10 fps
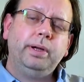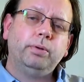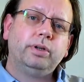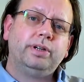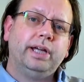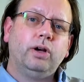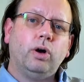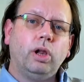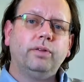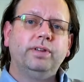able to take
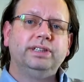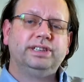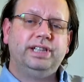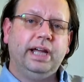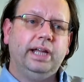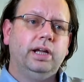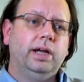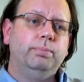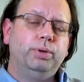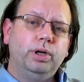all of this data
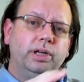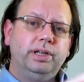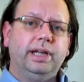and put it